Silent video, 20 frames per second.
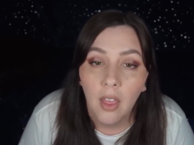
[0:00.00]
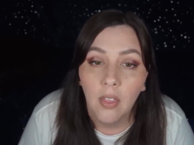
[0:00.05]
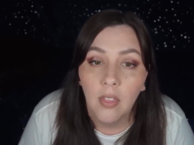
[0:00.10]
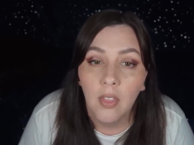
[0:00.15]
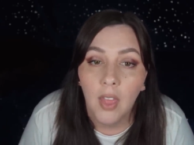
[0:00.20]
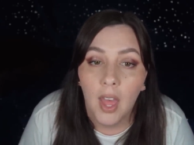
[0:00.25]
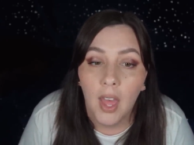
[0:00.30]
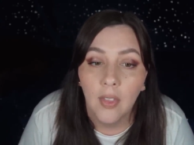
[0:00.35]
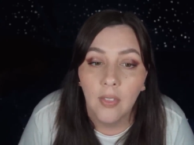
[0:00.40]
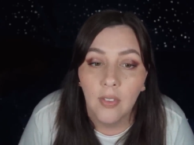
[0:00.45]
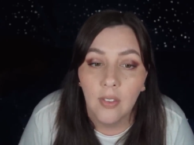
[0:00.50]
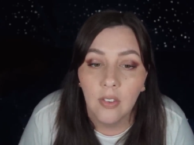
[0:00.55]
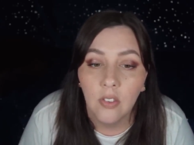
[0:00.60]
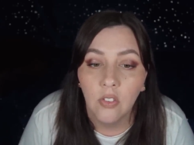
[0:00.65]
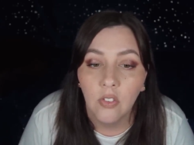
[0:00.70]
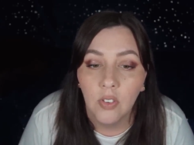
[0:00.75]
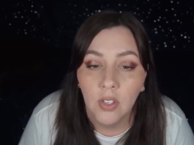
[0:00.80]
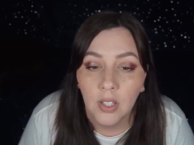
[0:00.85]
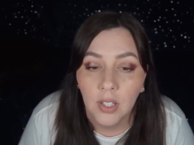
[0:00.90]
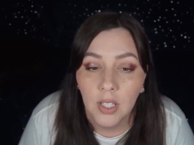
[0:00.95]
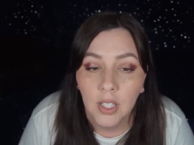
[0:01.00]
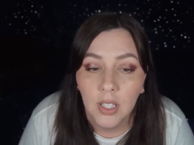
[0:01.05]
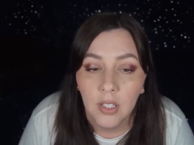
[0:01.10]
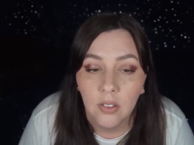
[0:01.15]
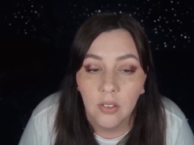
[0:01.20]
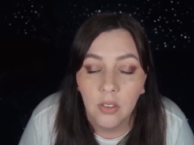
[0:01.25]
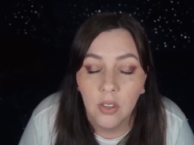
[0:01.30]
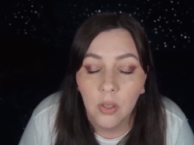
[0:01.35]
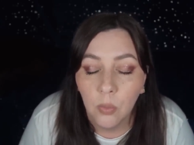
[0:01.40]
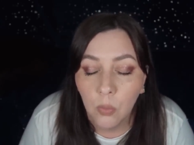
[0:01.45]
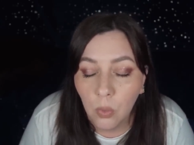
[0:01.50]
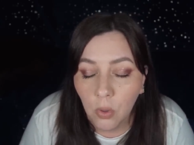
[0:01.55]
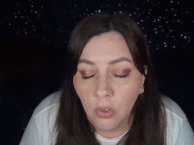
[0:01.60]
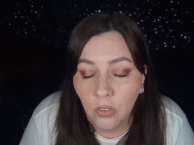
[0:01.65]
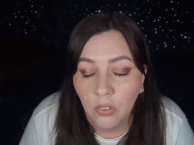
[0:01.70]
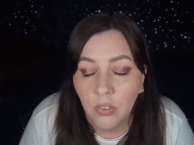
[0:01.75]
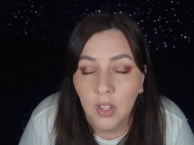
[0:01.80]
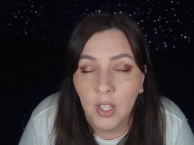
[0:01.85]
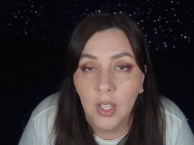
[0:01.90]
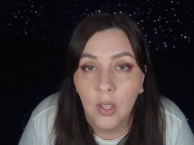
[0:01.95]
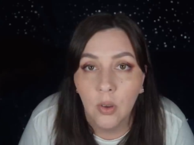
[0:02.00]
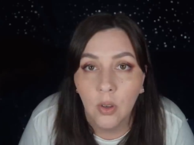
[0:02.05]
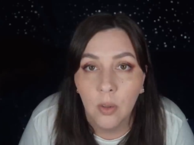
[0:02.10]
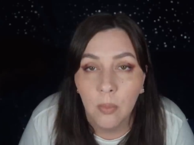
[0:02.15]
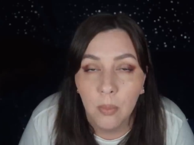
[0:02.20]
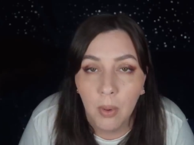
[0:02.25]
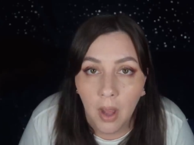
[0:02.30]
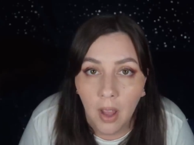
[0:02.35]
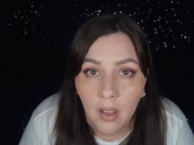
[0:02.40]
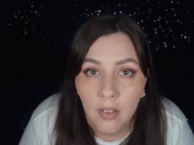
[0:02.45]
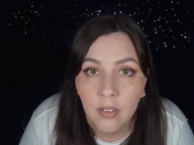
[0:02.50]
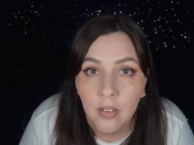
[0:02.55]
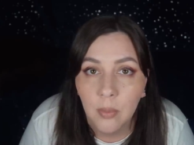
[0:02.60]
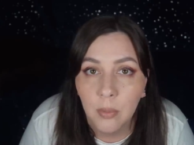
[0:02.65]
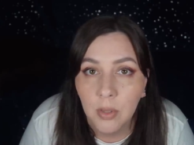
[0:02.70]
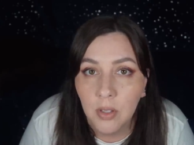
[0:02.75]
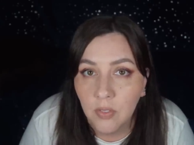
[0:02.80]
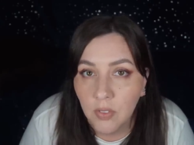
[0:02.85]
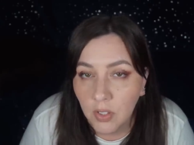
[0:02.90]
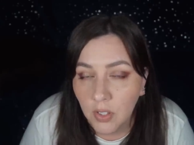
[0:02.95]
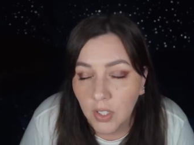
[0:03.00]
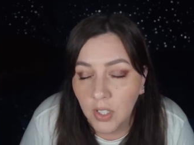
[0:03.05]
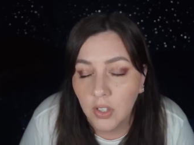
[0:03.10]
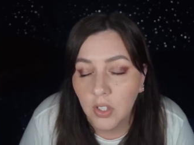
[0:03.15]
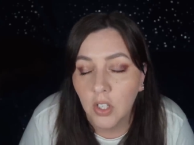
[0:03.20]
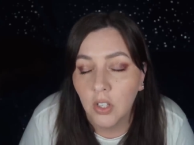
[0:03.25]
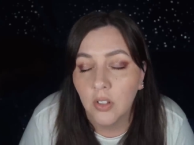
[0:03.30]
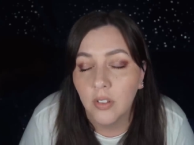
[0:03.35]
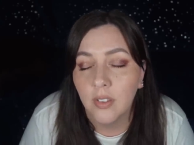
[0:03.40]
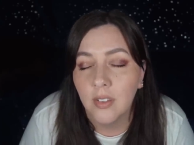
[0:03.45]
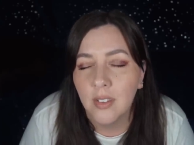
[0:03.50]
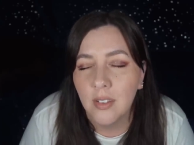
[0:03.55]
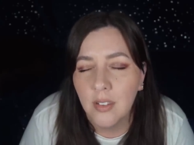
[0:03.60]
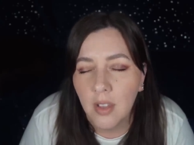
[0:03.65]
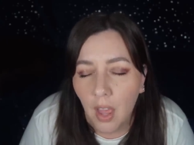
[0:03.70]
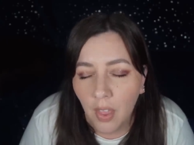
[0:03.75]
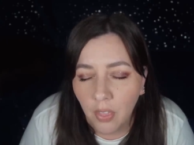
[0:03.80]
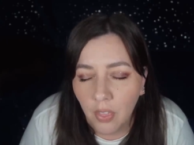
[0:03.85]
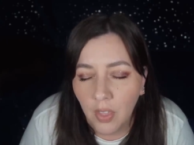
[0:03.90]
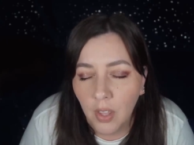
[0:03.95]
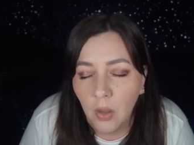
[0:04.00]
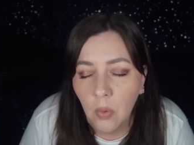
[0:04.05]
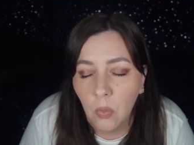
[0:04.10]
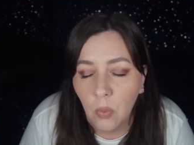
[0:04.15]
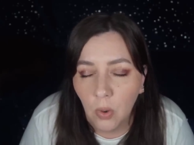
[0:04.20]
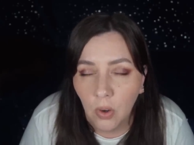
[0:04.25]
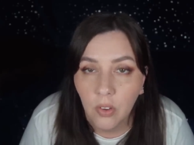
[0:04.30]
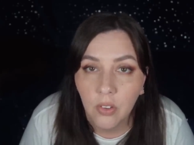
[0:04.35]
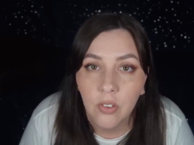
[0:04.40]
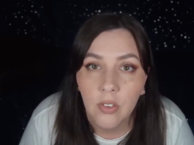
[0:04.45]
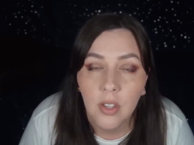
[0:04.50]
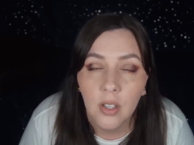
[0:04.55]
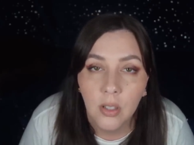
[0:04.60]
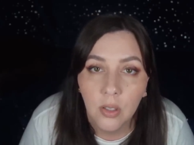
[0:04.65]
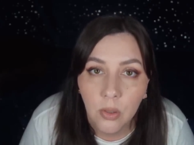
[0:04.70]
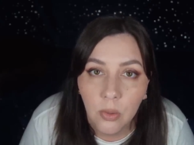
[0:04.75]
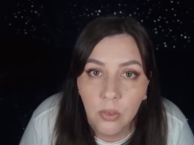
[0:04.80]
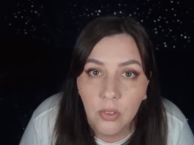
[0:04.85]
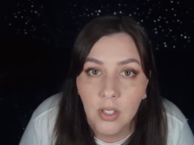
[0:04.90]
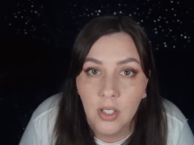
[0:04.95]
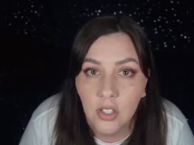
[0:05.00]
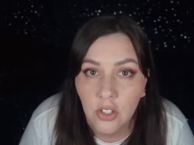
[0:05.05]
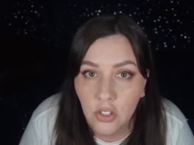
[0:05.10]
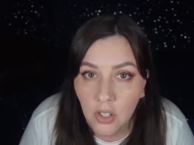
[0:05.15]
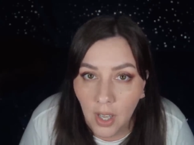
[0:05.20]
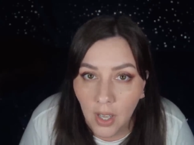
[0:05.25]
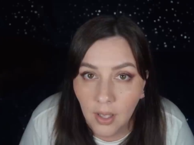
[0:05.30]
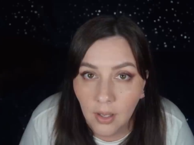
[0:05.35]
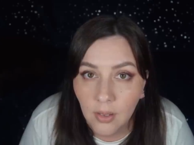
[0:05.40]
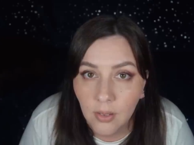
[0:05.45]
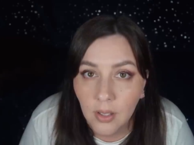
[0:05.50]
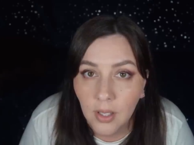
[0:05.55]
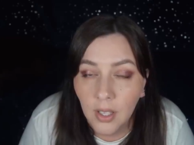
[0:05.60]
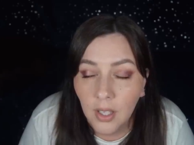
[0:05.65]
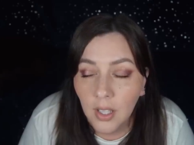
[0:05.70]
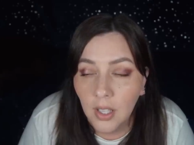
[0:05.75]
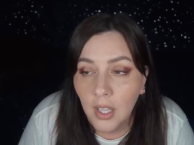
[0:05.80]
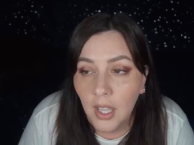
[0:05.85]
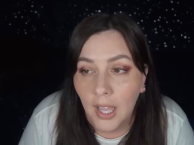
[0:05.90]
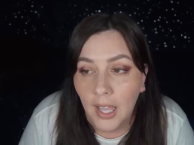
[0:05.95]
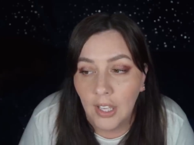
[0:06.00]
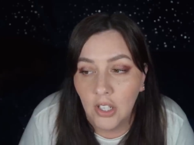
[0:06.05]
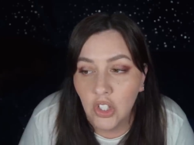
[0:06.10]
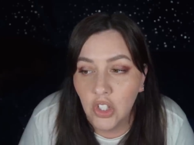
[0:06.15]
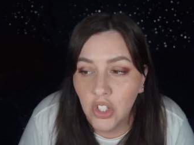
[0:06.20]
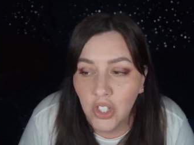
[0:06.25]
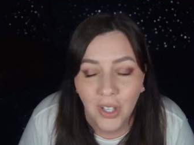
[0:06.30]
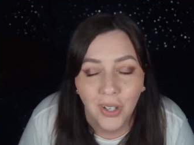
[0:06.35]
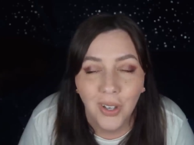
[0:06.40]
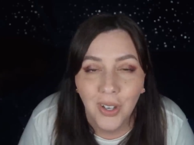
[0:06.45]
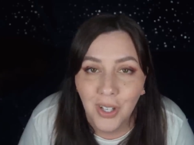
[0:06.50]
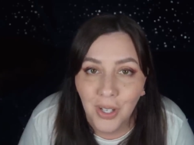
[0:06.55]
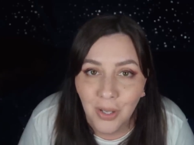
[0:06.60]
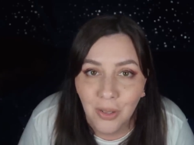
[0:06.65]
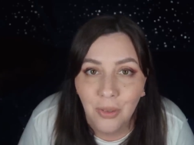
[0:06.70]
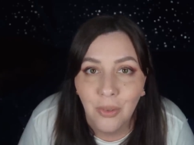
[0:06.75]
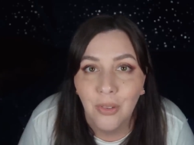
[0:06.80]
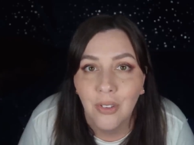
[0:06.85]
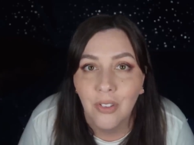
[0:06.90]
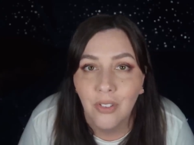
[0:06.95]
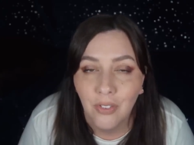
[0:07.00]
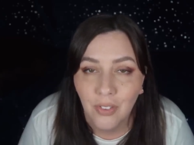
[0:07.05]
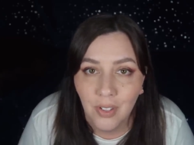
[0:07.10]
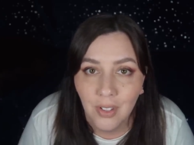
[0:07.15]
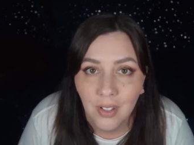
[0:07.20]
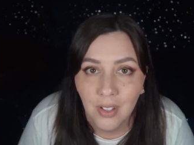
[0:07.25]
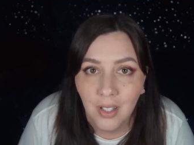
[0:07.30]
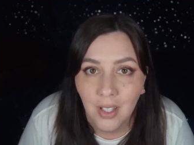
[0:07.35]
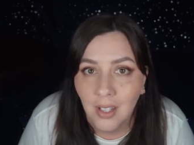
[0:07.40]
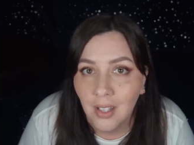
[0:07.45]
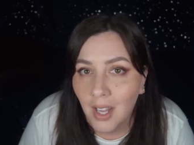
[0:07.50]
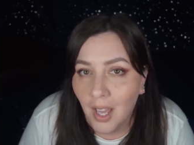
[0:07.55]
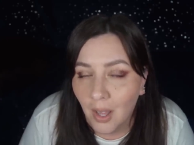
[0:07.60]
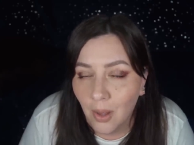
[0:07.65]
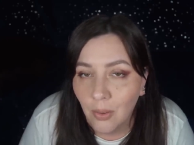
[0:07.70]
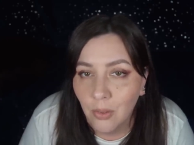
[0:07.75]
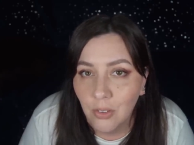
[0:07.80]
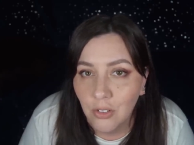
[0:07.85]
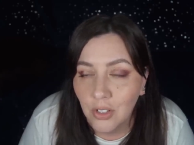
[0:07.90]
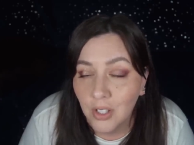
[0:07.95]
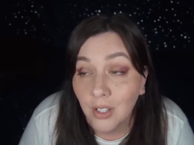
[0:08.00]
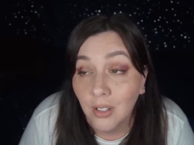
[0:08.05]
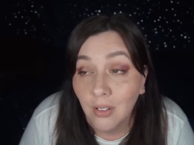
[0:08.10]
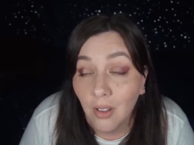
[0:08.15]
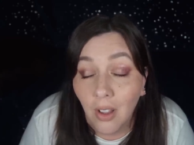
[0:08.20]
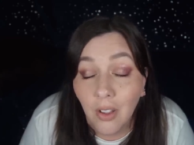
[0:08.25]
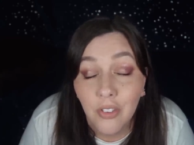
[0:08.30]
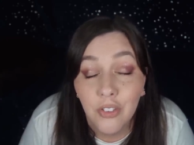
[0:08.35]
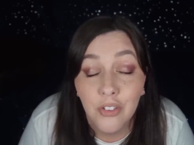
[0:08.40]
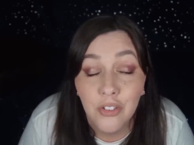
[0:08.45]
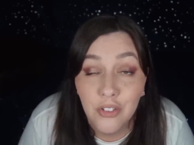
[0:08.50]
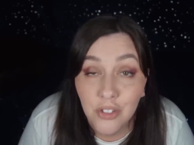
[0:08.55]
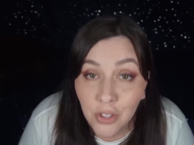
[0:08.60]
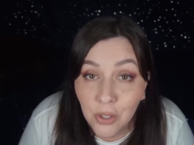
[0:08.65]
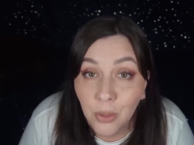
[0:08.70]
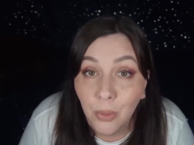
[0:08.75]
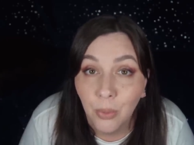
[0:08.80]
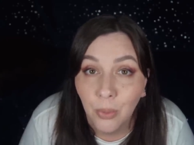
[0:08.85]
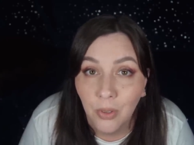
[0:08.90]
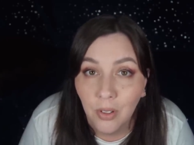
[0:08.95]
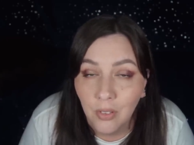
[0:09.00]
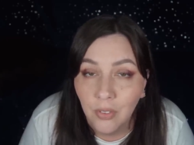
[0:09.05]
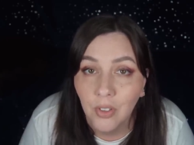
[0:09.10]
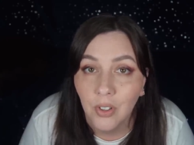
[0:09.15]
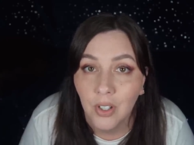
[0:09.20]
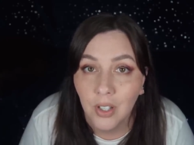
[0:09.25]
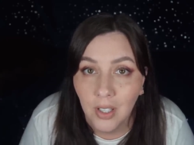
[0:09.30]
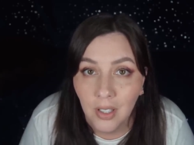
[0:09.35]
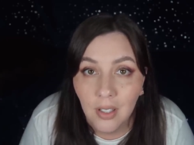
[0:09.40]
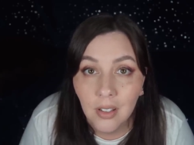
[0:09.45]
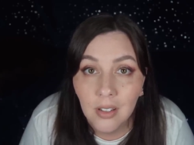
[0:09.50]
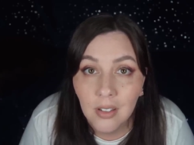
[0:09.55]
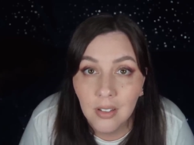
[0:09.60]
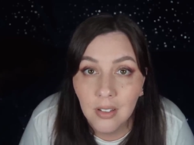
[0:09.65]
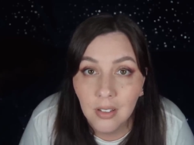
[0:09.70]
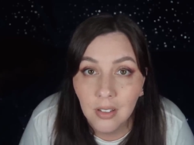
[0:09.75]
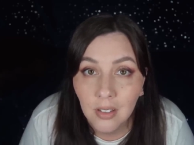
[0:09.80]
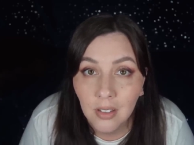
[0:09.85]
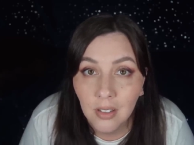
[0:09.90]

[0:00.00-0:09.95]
that this feeling is the worst thing you could possibly feel, like there is nothing worse than losing a child. And she already knew this feeling, and now she had lost two of her kids.